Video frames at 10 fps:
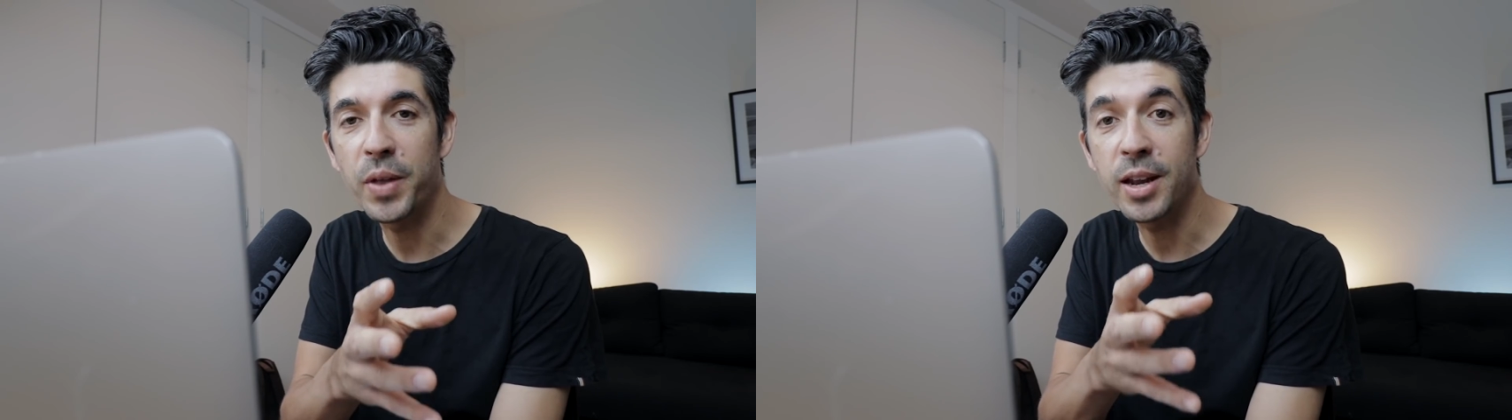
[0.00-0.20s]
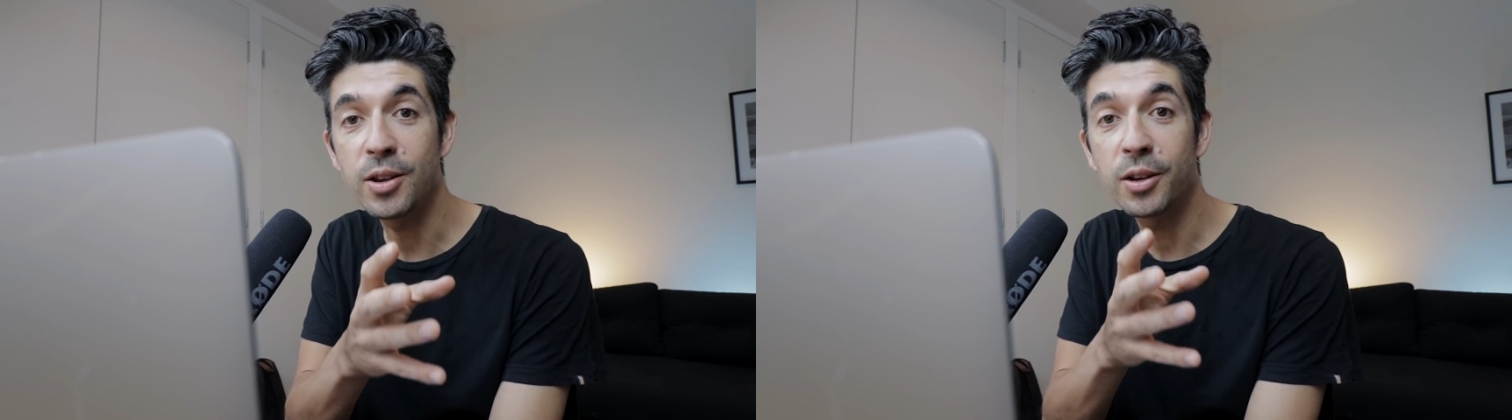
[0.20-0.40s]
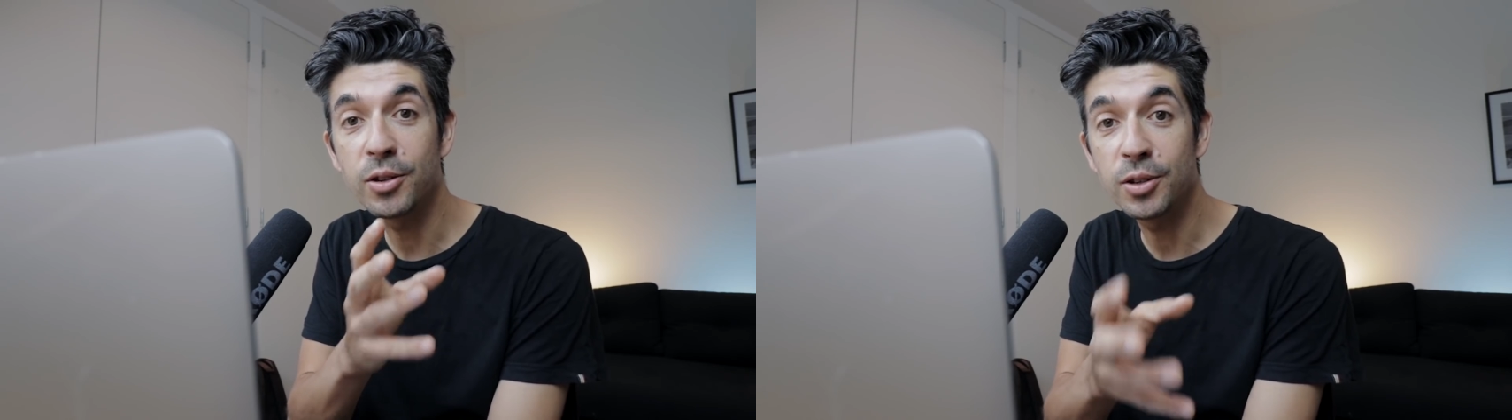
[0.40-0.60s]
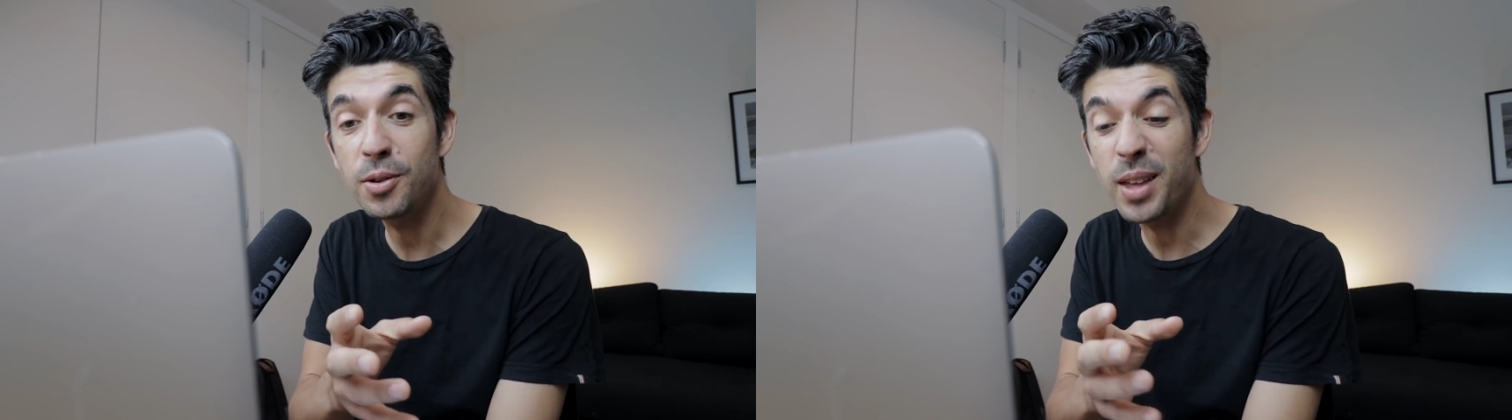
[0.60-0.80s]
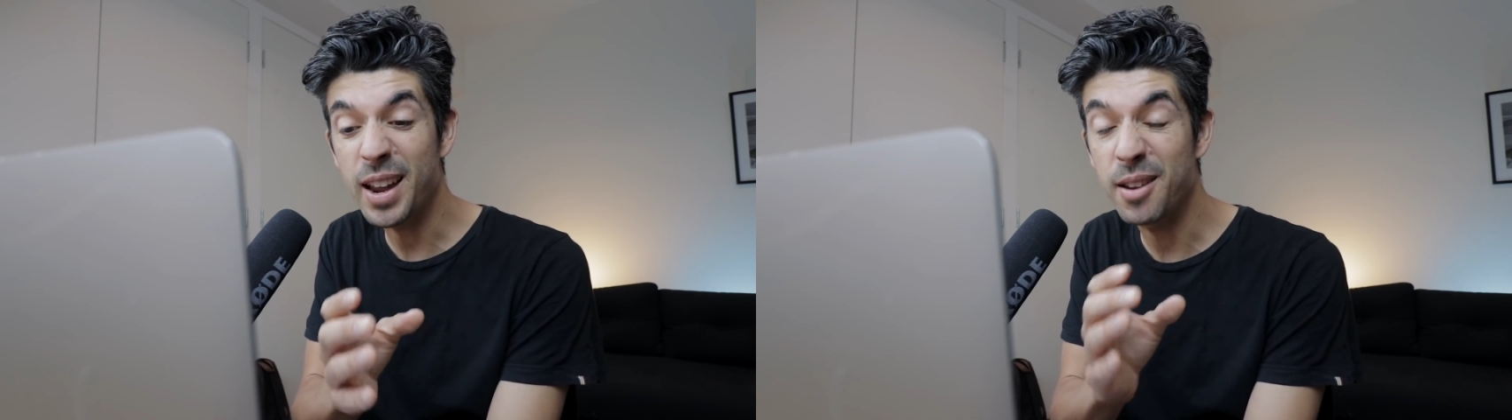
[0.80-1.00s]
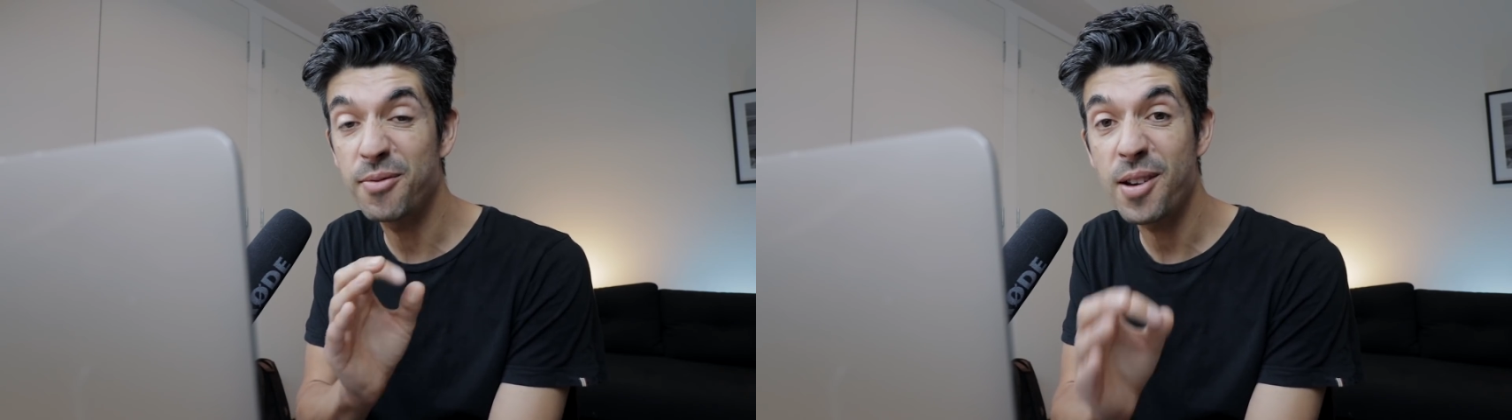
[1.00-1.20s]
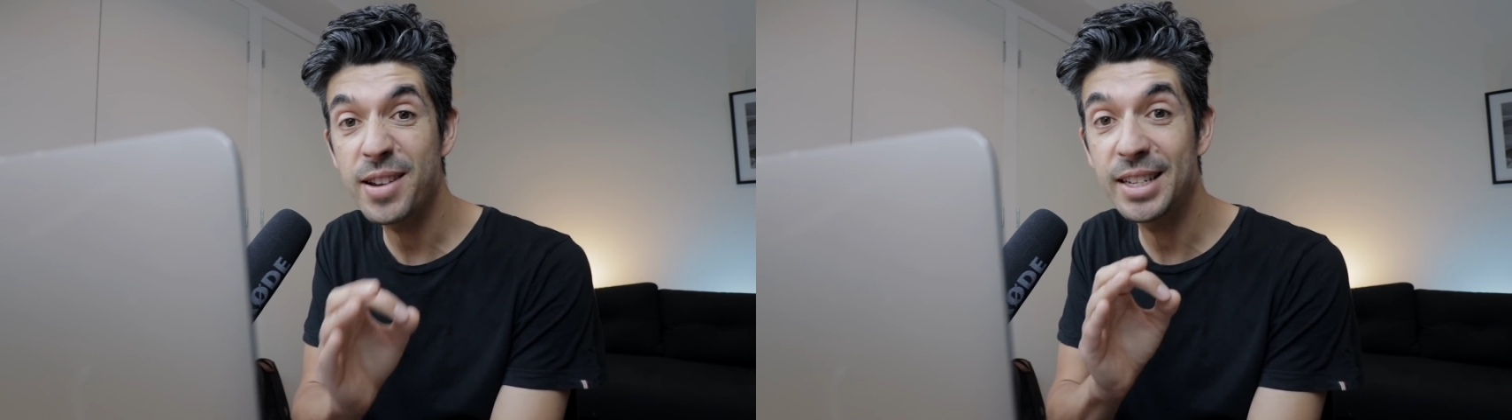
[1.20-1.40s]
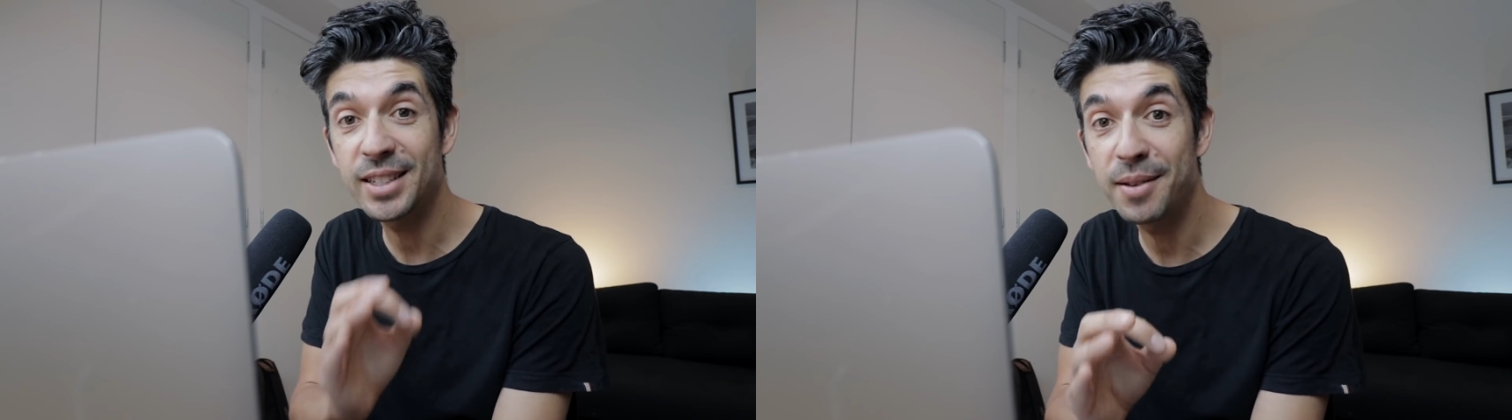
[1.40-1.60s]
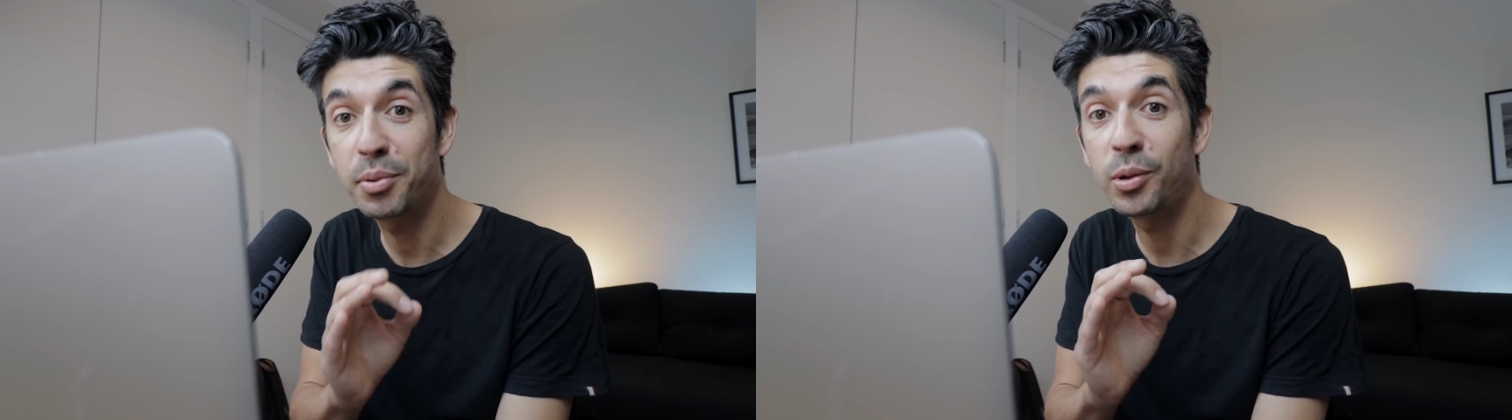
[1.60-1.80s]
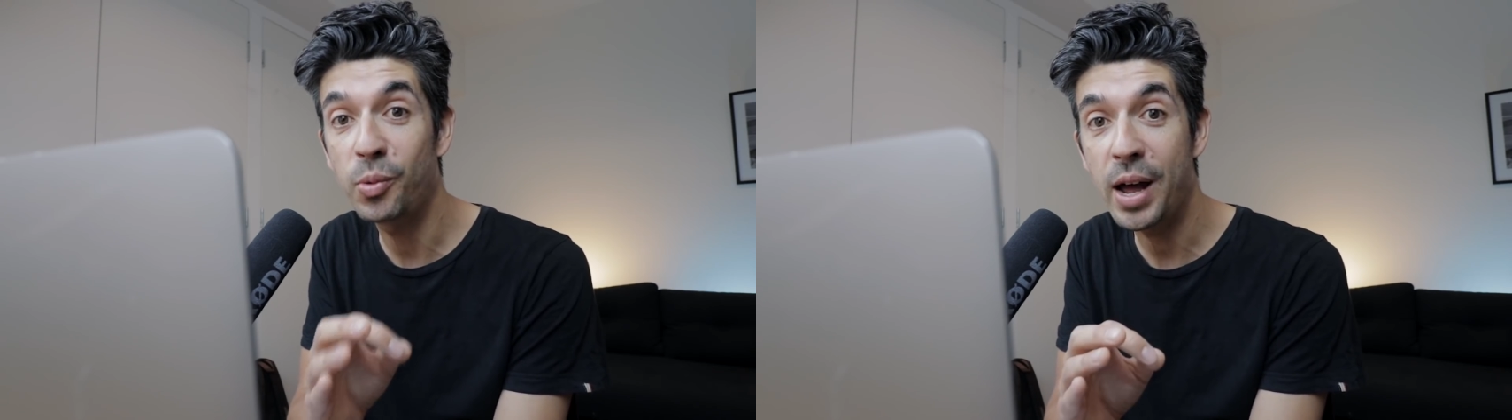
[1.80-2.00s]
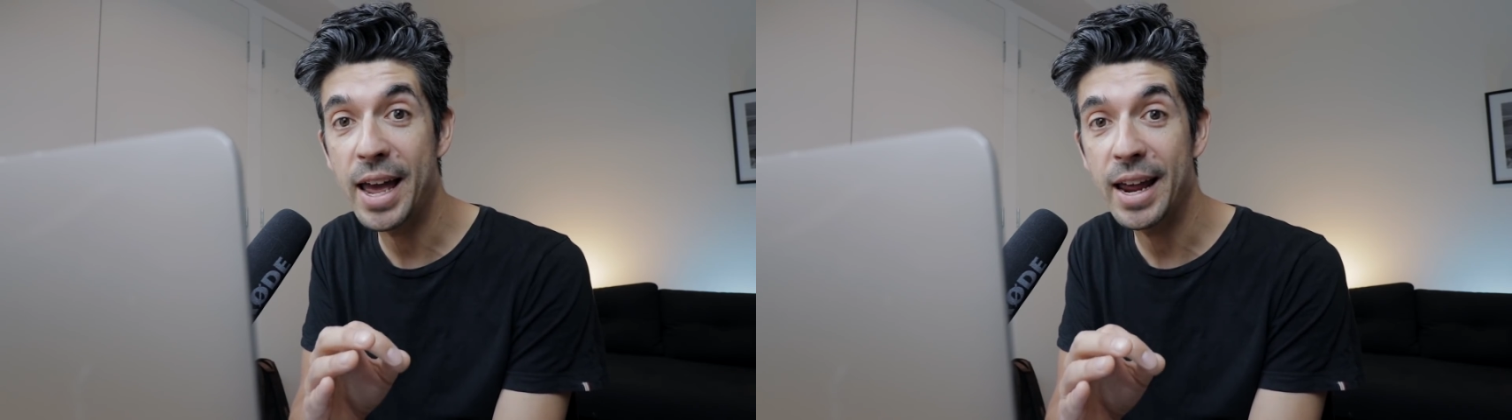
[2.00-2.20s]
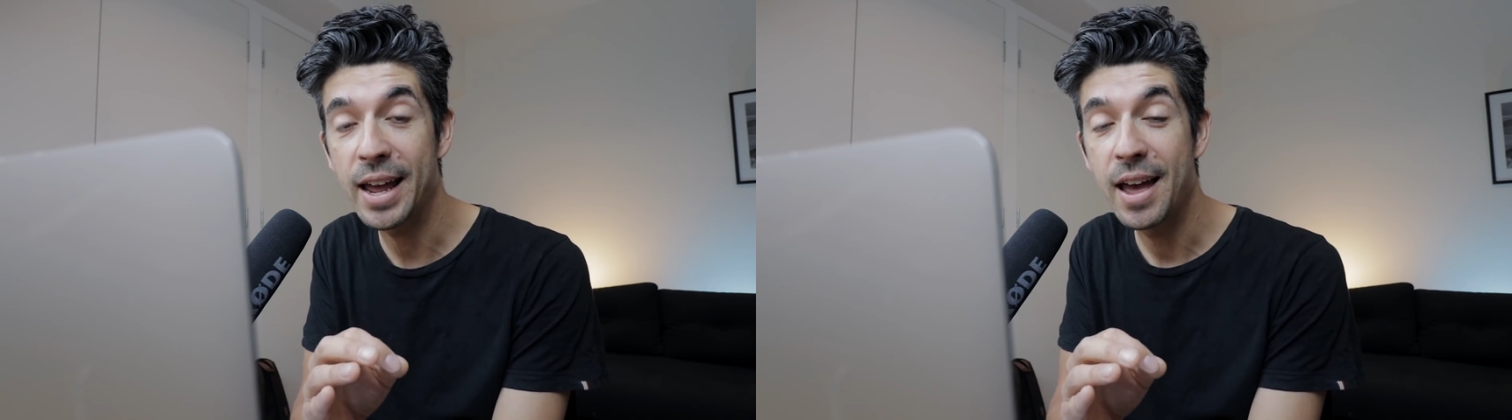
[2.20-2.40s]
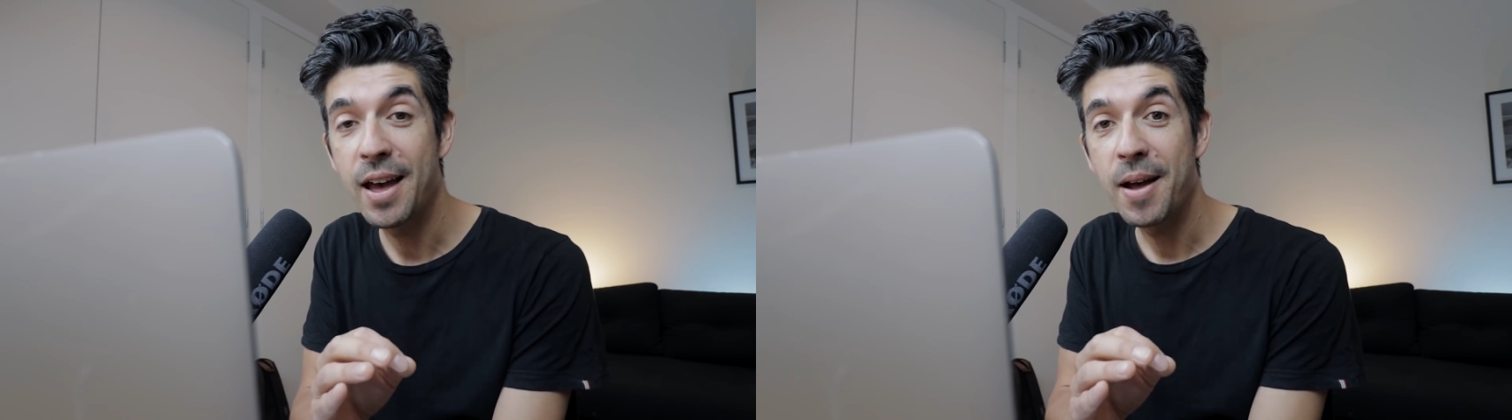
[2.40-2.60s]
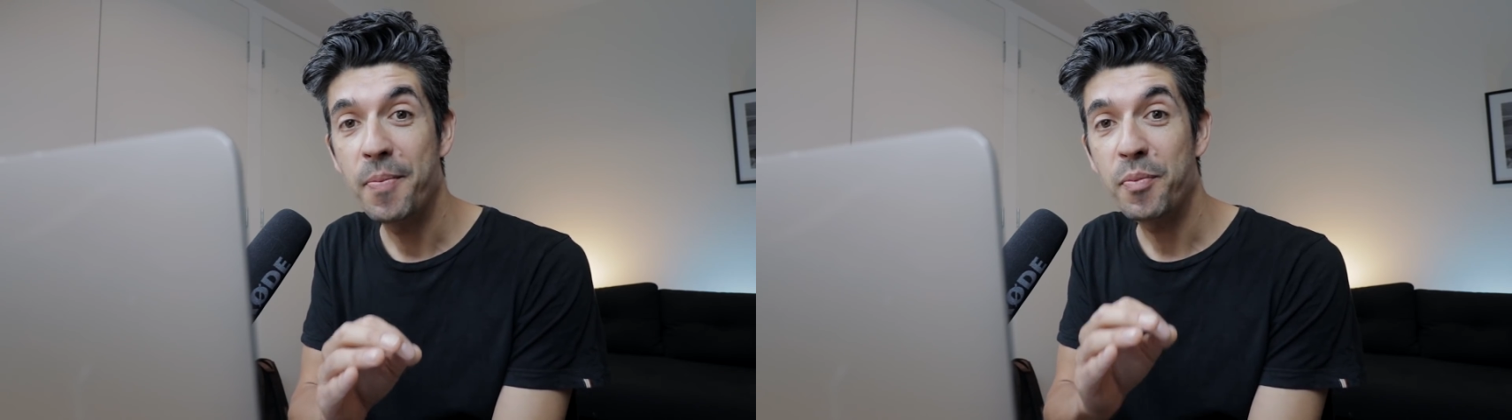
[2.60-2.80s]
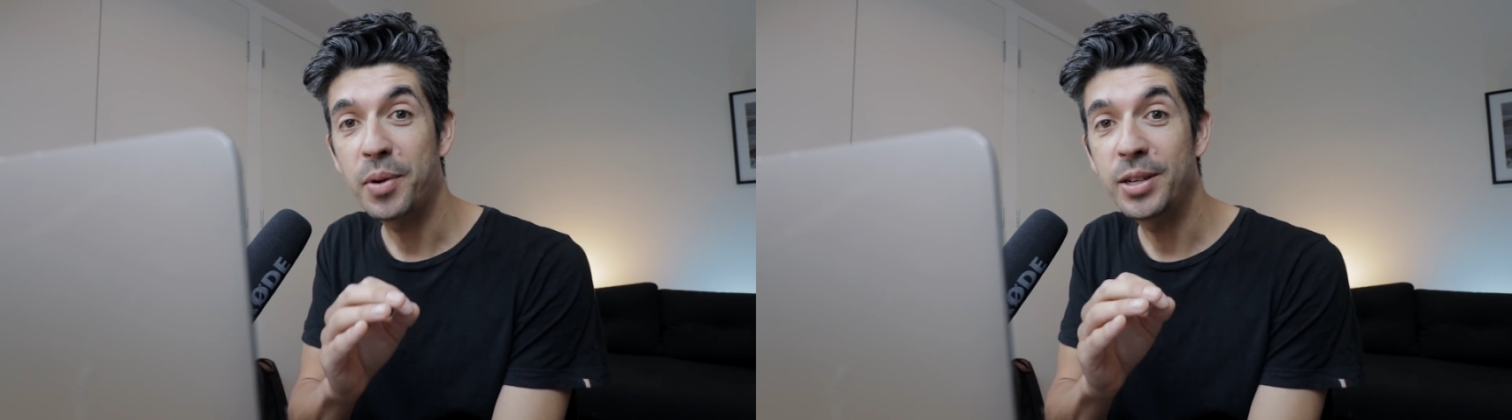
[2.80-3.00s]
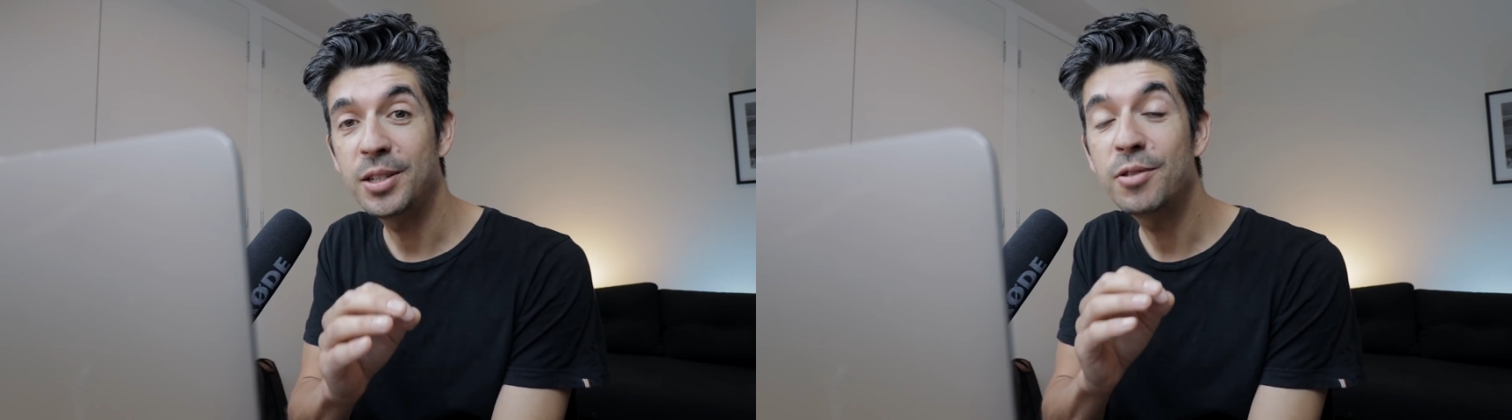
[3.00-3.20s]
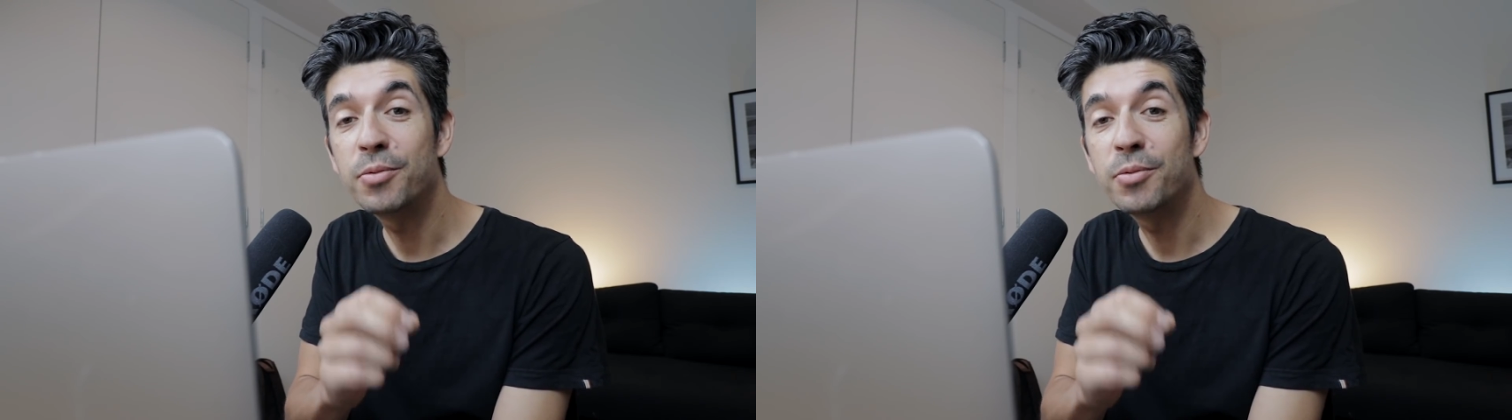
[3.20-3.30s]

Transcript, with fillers: And you can do that in a very simple way by just